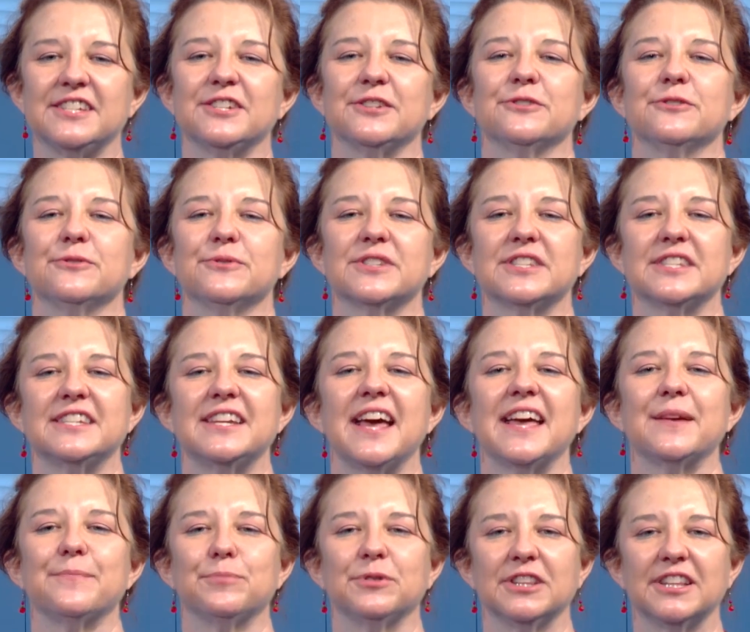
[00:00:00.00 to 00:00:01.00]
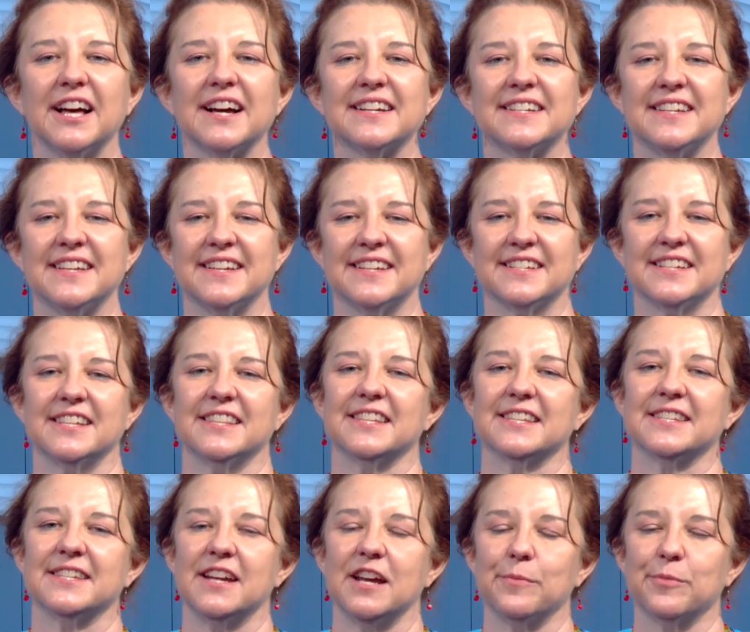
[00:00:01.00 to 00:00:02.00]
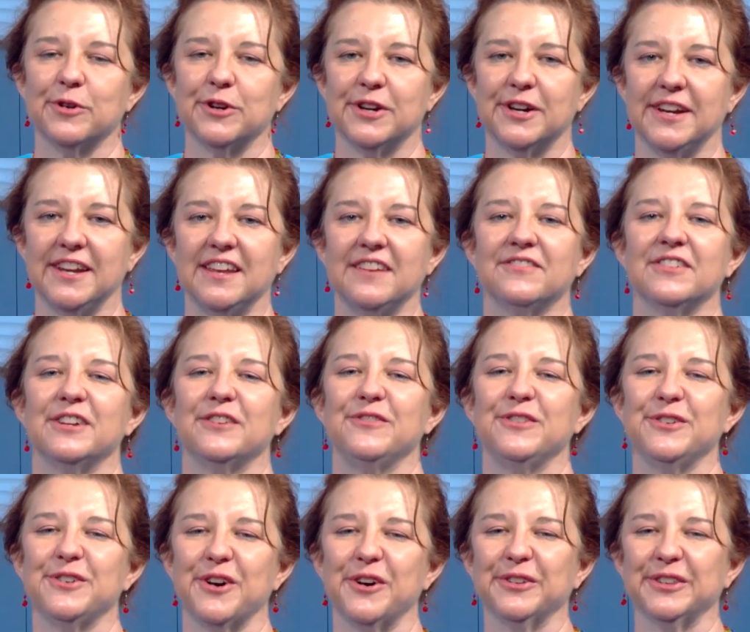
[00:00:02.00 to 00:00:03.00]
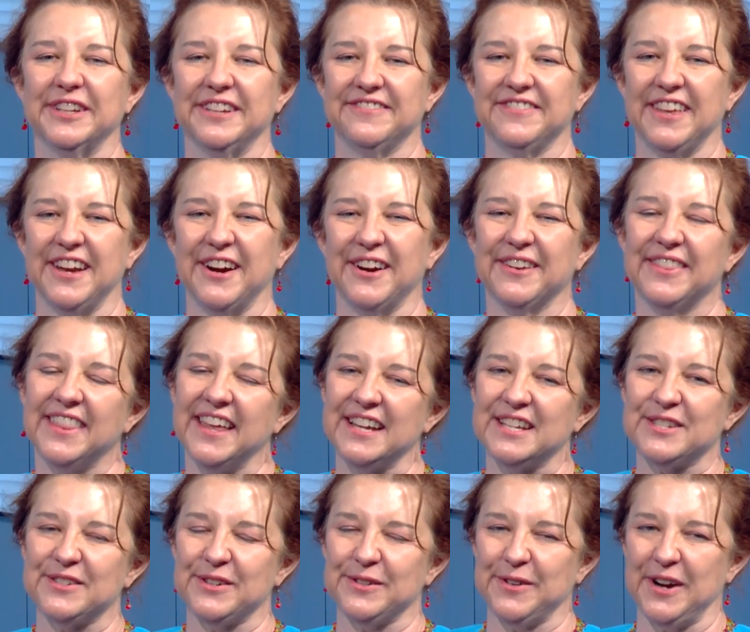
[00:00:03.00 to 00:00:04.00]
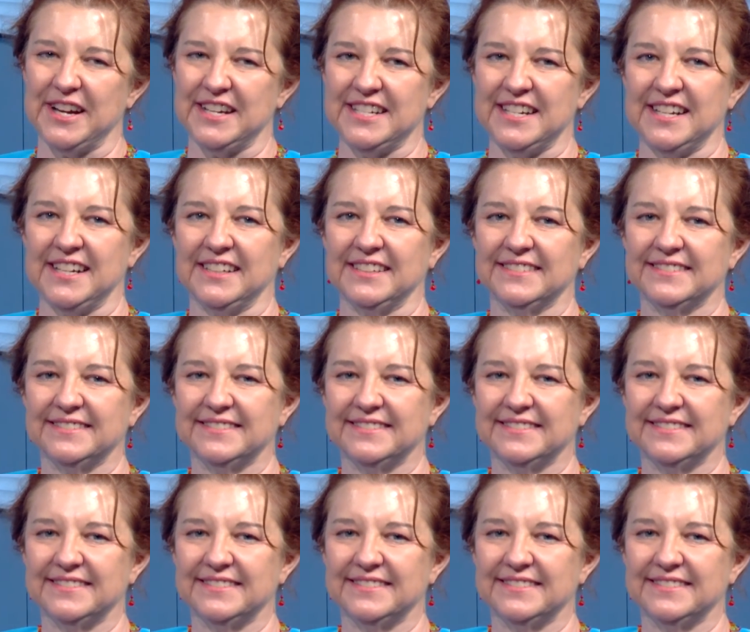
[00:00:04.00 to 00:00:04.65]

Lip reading: to stay plugged into this neighborhood even if you don't live there. Thanks for watching.